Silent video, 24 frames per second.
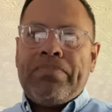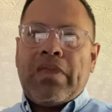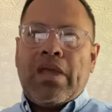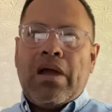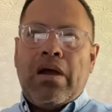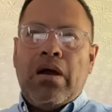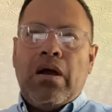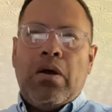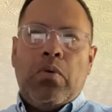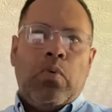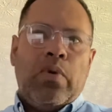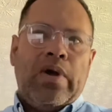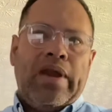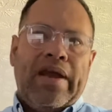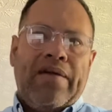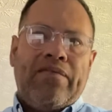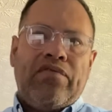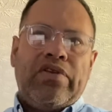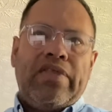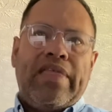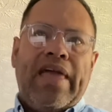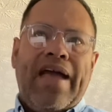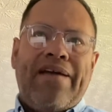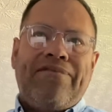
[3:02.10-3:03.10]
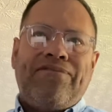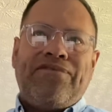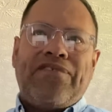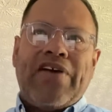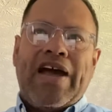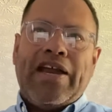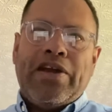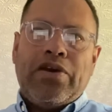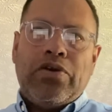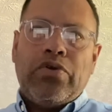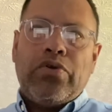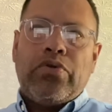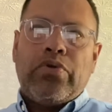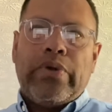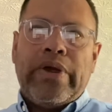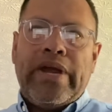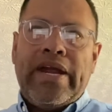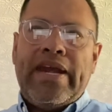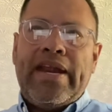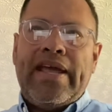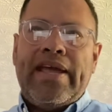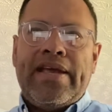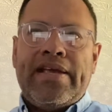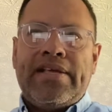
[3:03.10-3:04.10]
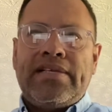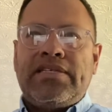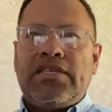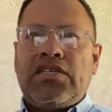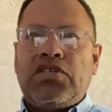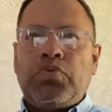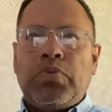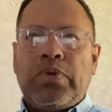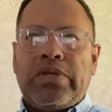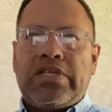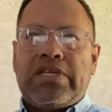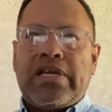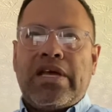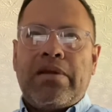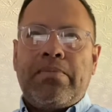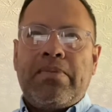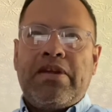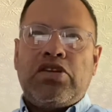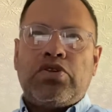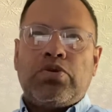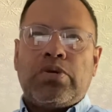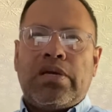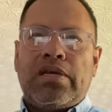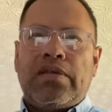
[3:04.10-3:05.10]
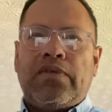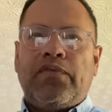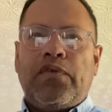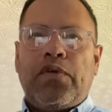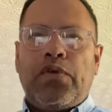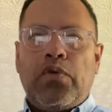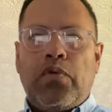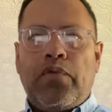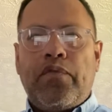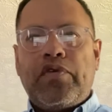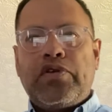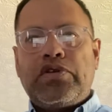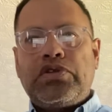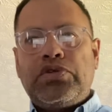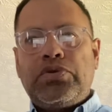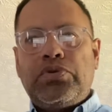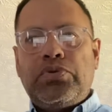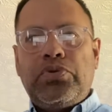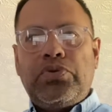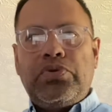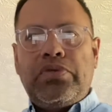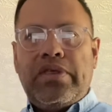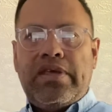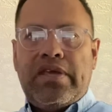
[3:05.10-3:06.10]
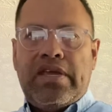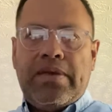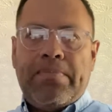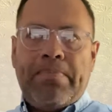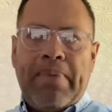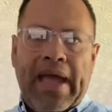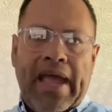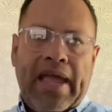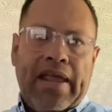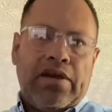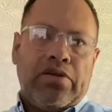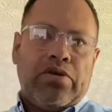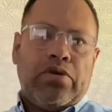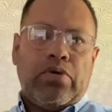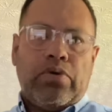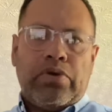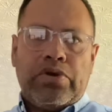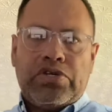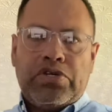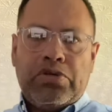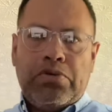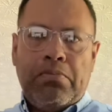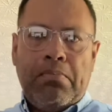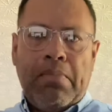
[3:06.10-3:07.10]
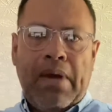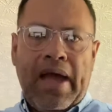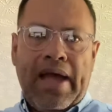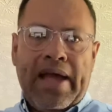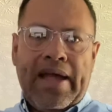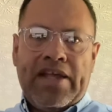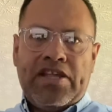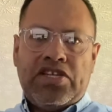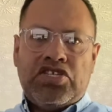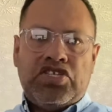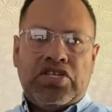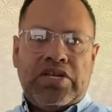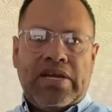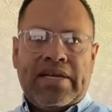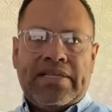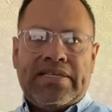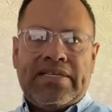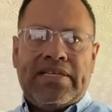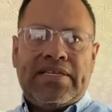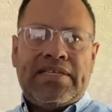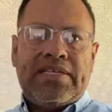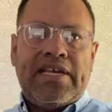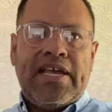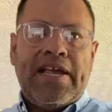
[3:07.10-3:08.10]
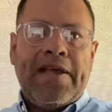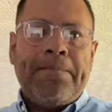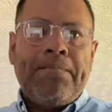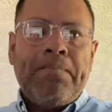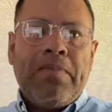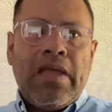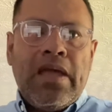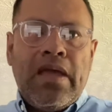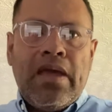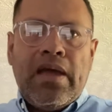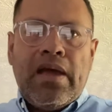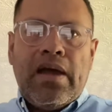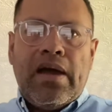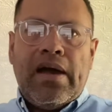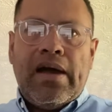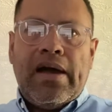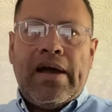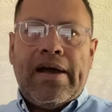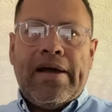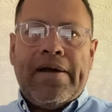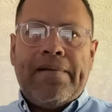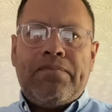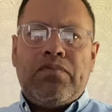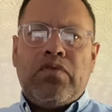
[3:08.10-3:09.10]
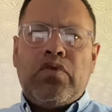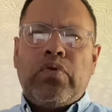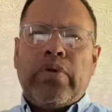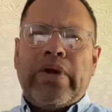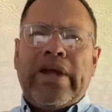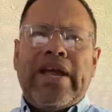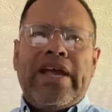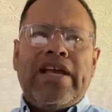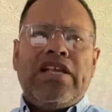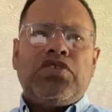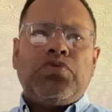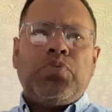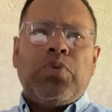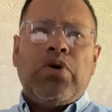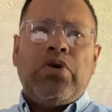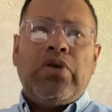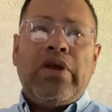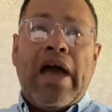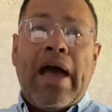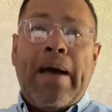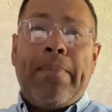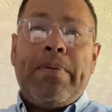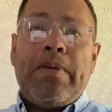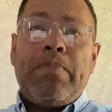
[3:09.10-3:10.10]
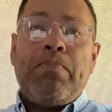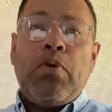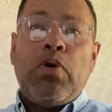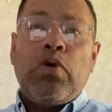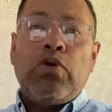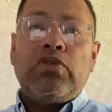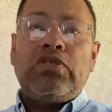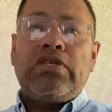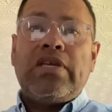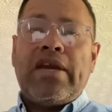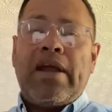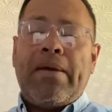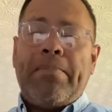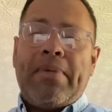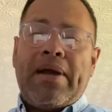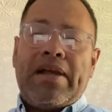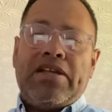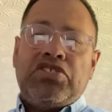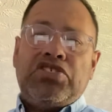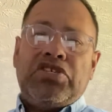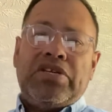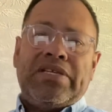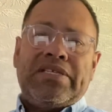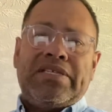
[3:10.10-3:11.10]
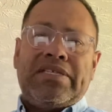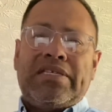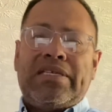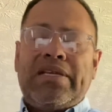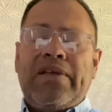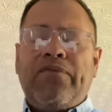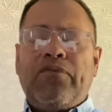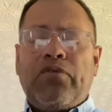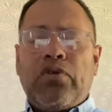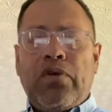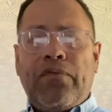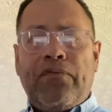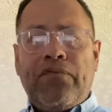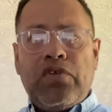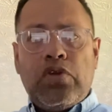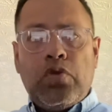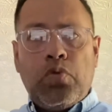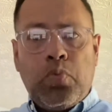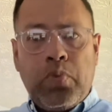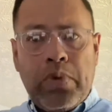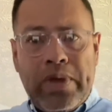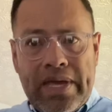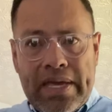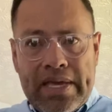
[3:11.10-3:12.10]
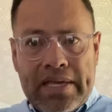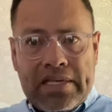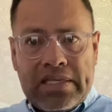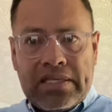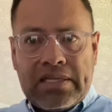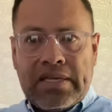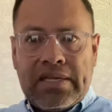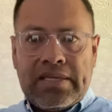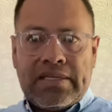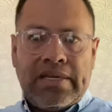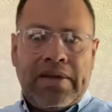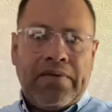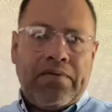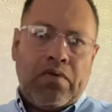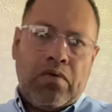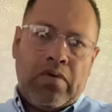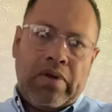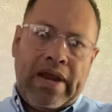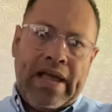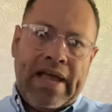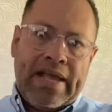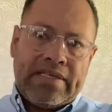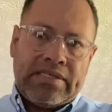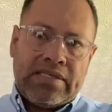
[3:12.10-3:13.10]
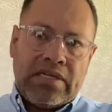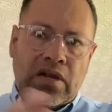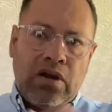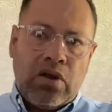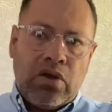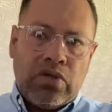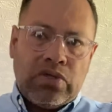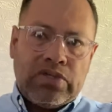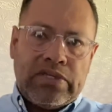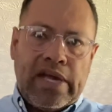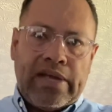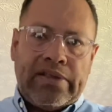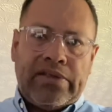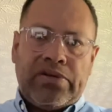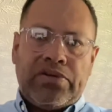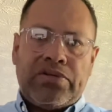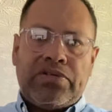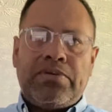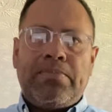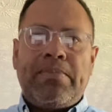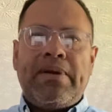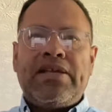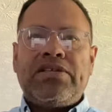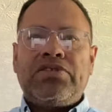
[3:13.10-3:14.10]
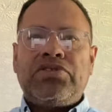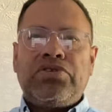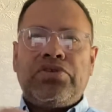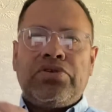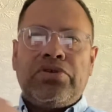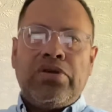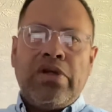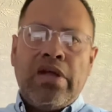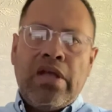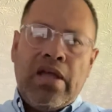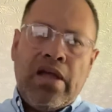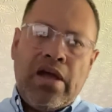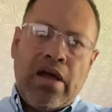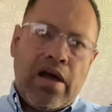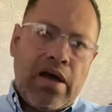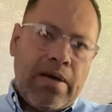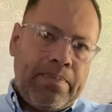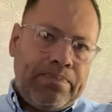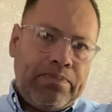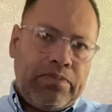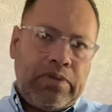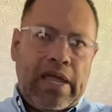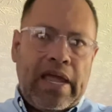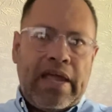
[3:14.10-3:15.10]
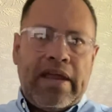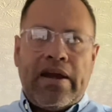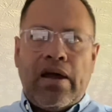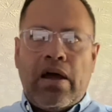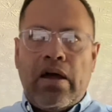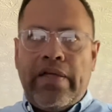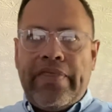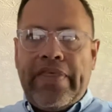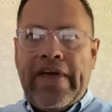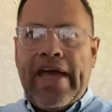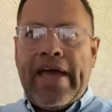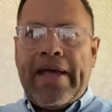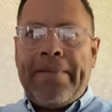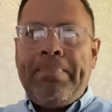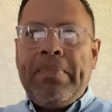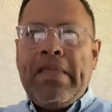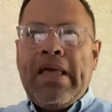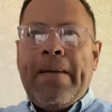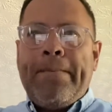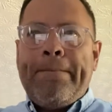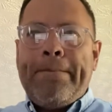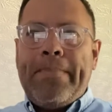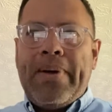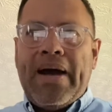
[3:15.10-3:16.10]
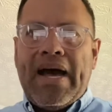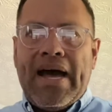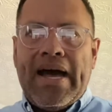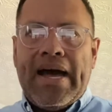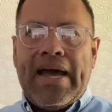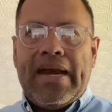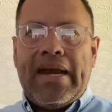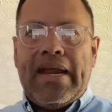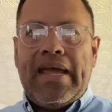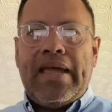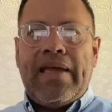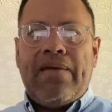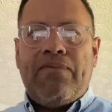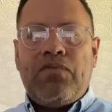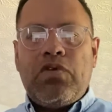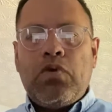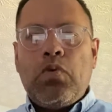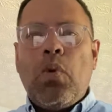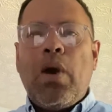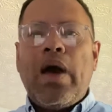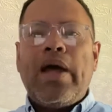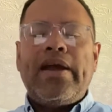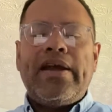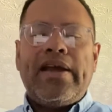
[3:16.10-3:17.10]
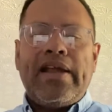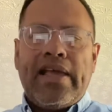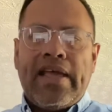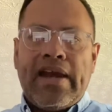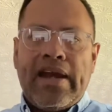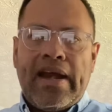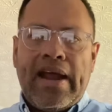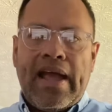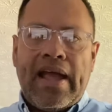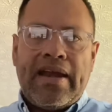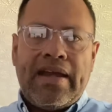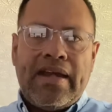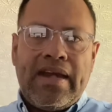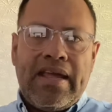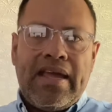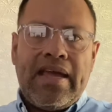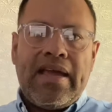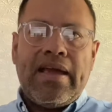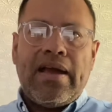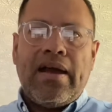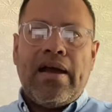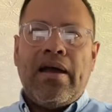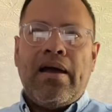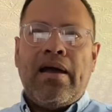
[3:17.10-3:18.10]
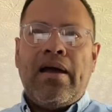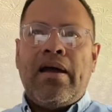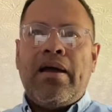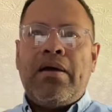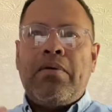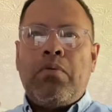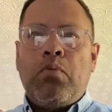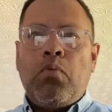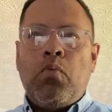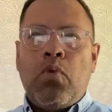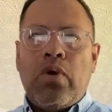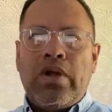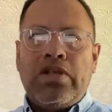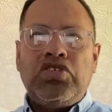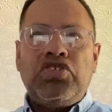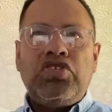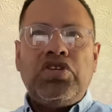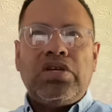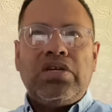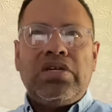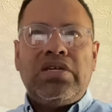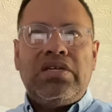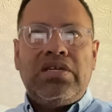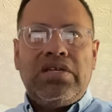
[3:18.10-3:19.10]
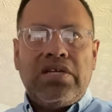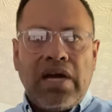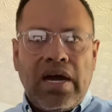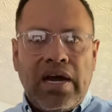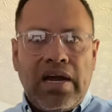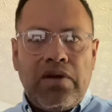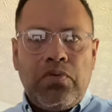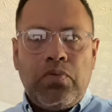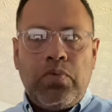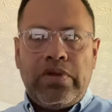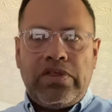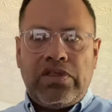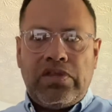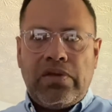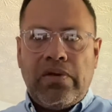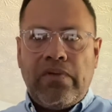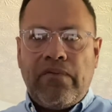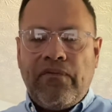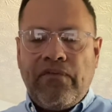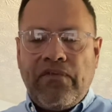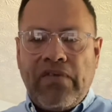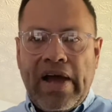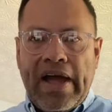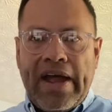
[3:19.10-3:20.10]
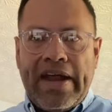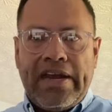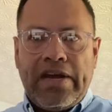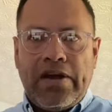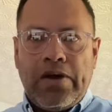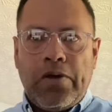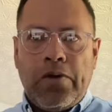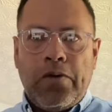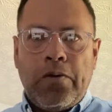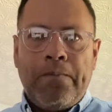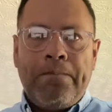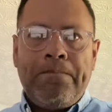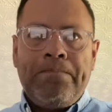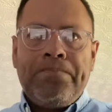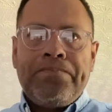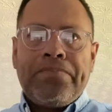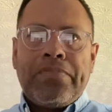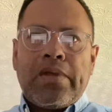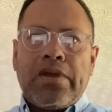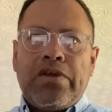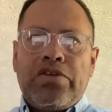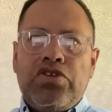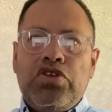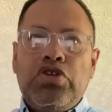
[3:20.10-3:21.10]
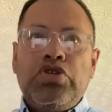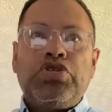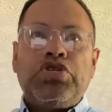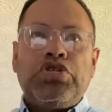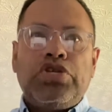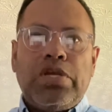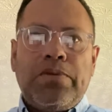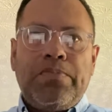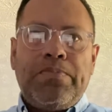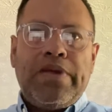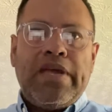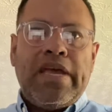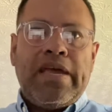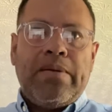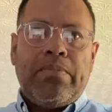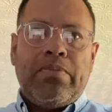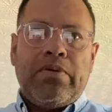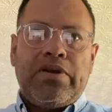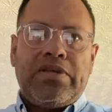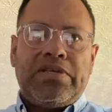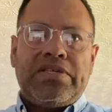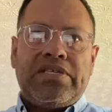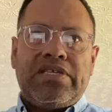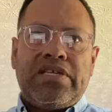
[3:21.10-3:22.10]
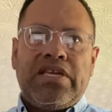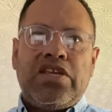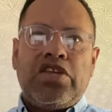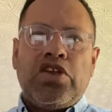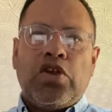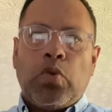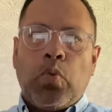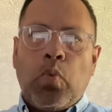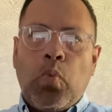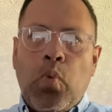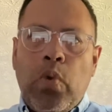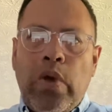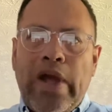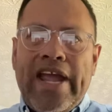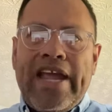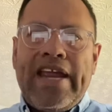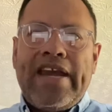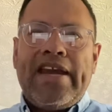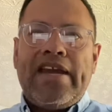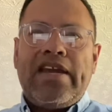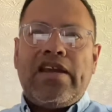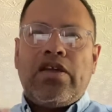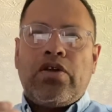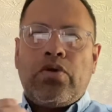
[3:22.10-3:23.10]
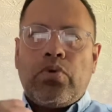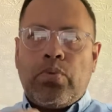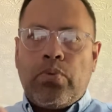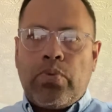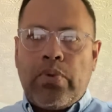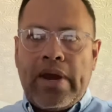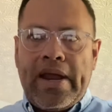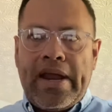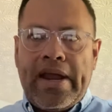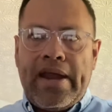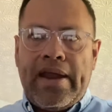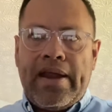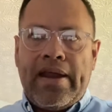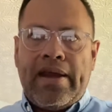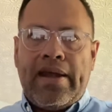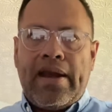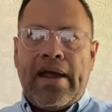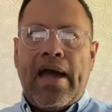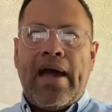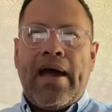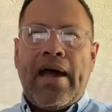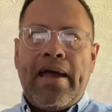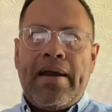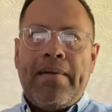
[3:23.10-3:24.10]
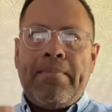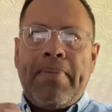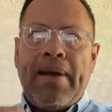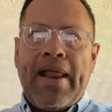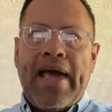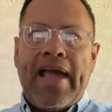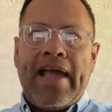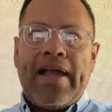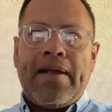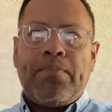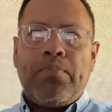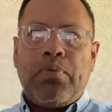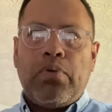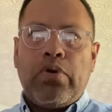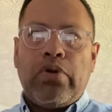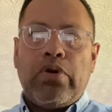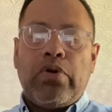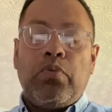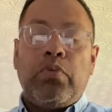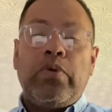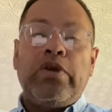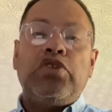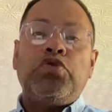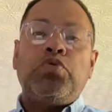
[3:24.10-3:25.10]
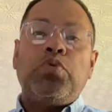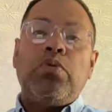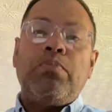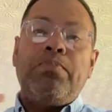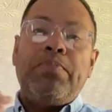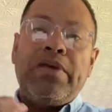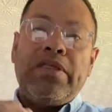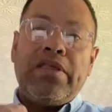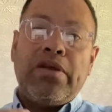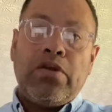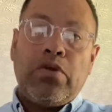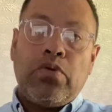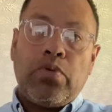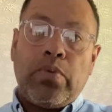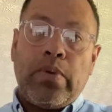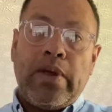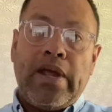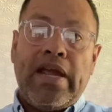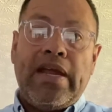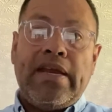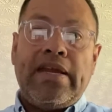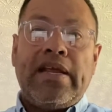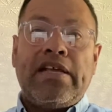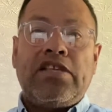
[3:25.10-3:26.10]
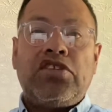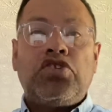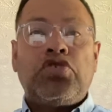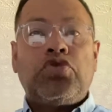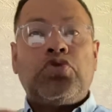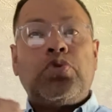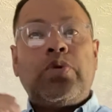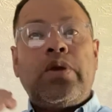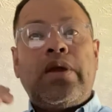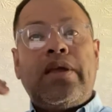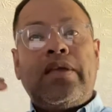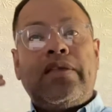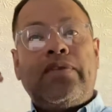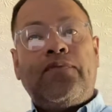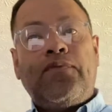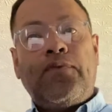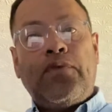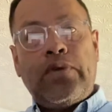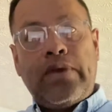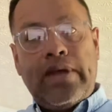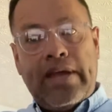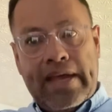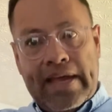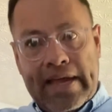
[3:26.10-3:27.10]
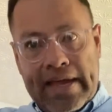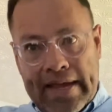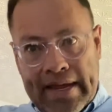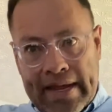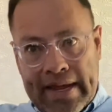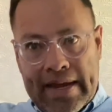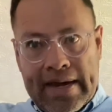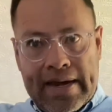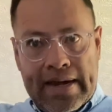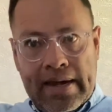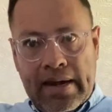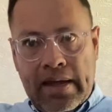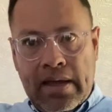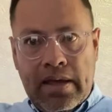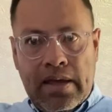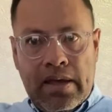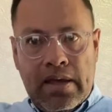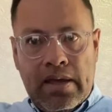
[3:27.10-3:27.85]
uh, whatever that final grade is, is what's going to be transferred over to the banner or to my GNTC. Uh, grades will not be posted on my GNTC for a few weeks because everyone has to close out their semester, update all that. But if you wanted to get an idea, once you're done with your final, you should be able to see your weighted grade on Blackboard, which will be the grade that's transferred in